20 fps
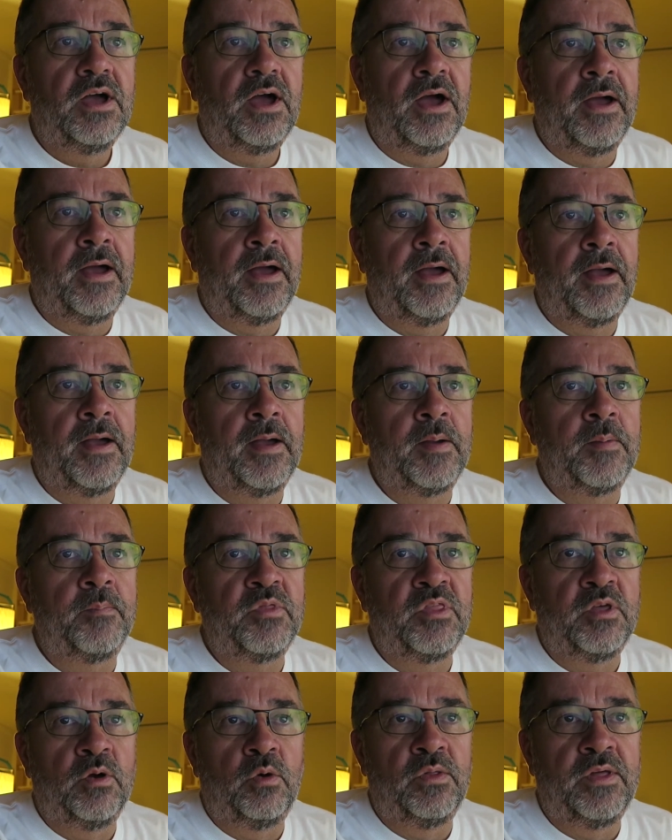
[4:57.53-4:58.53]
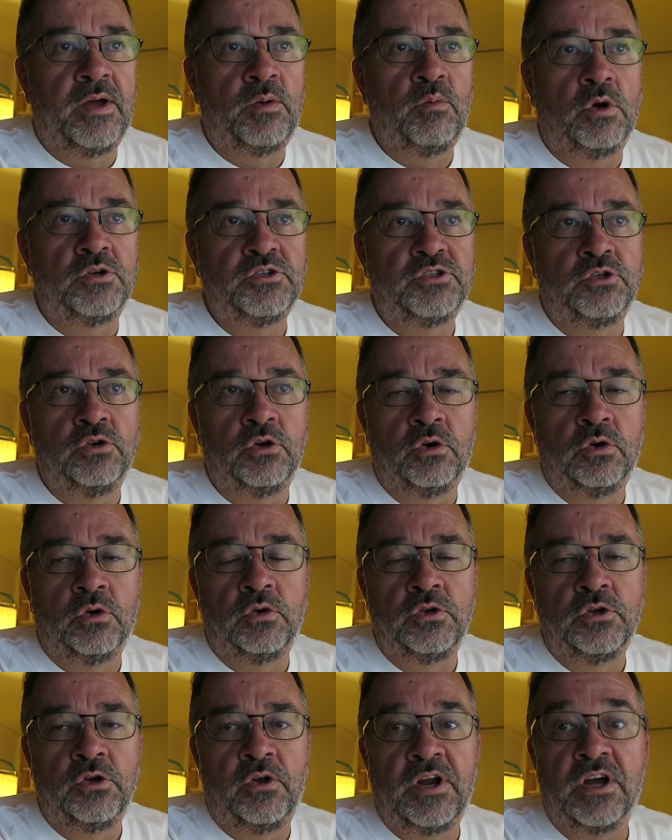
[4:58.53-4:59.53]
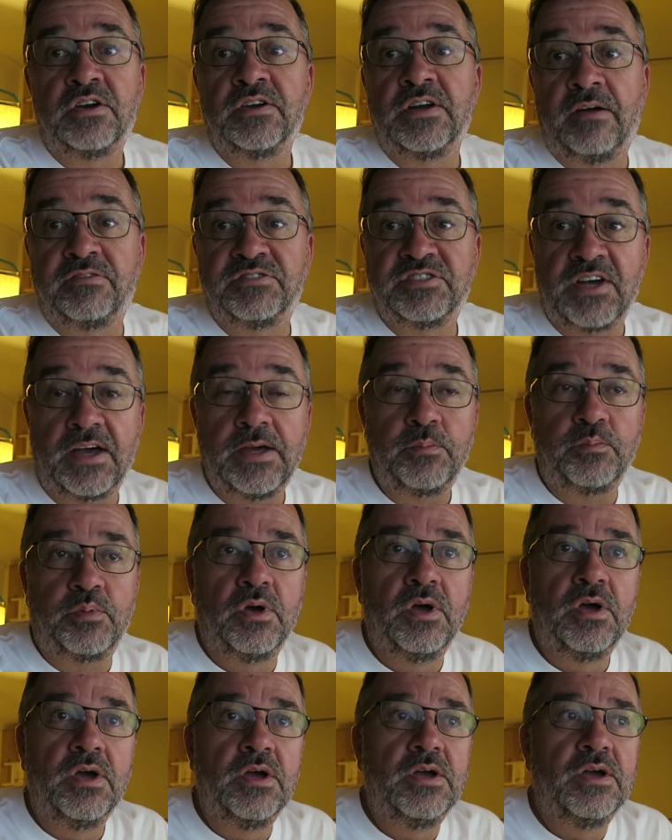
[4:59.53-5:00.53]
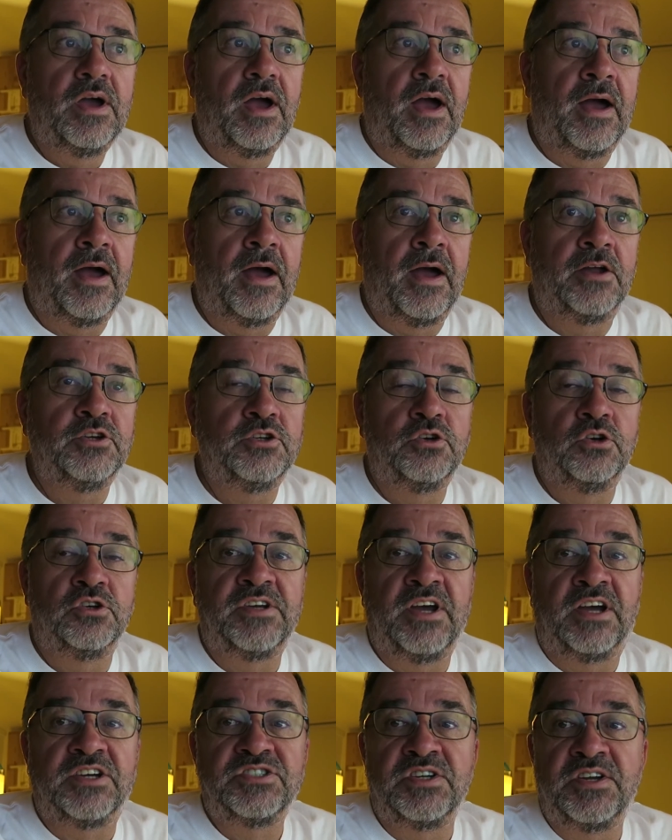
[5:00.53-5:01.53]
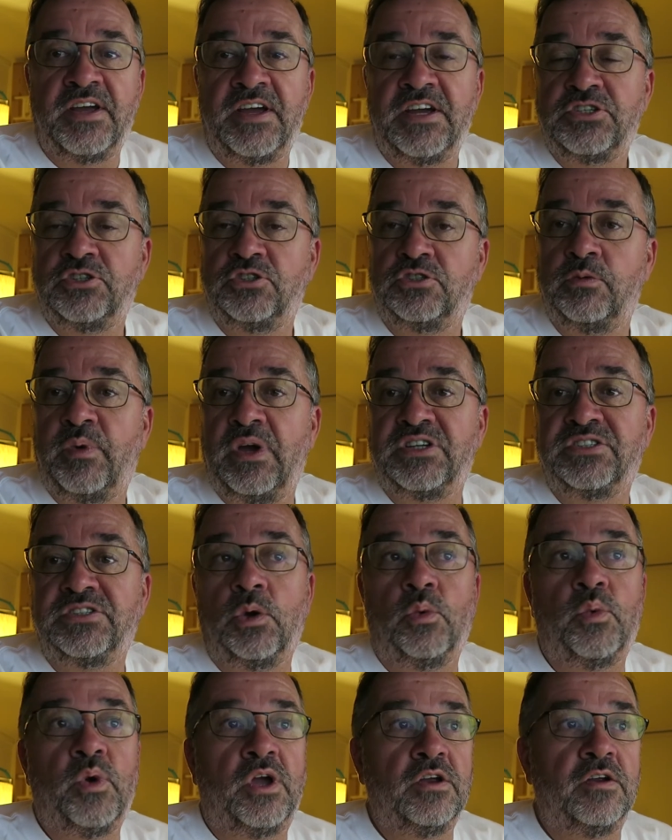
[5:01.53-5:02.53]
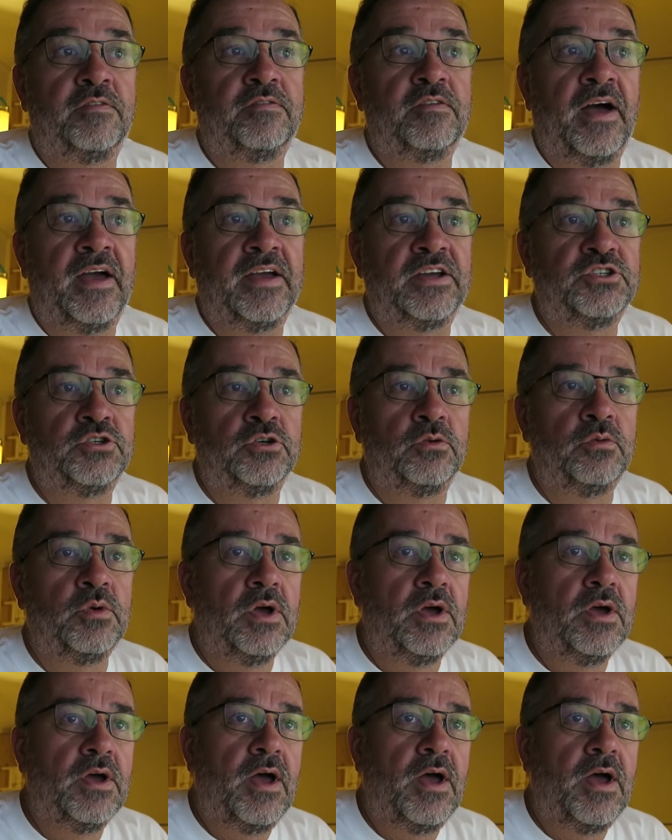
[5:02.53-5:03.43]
They'll then want to know your aircraft type and your destination, so basically where you're flying to.